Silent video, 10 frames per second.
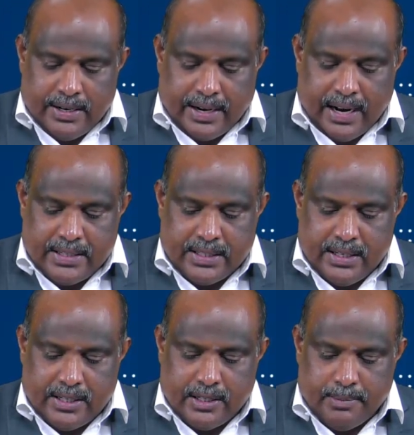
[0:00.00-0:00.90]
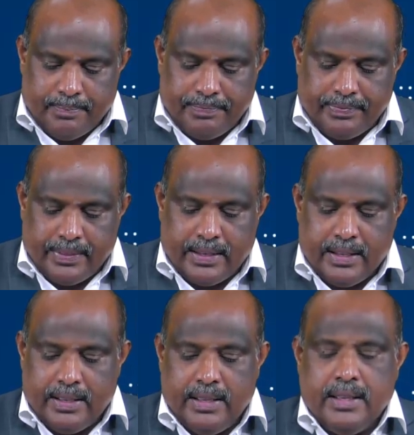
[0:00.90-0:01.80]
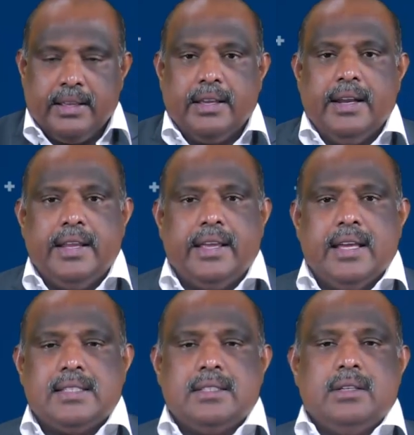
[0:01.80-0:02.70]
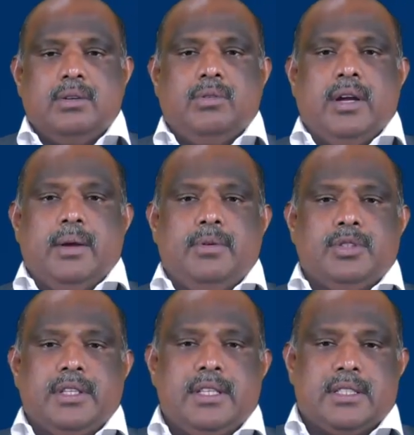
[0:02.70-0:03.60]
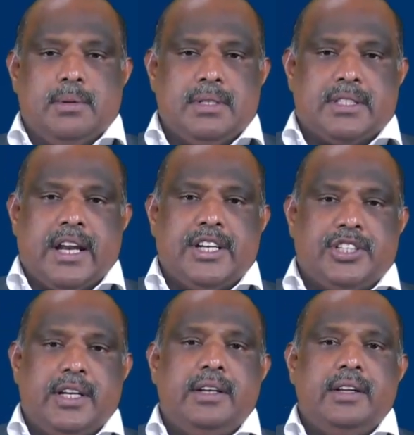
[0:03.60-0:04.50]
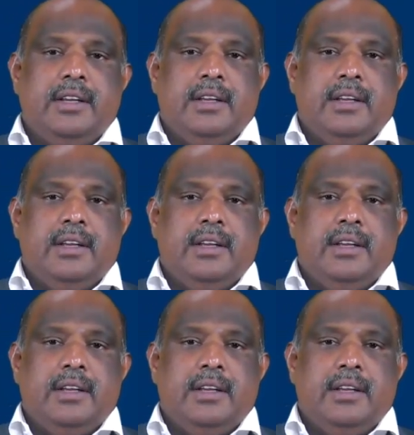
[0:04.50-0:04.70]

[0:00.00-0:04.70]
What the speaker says: transient term. Any guess why I am using this term as transient?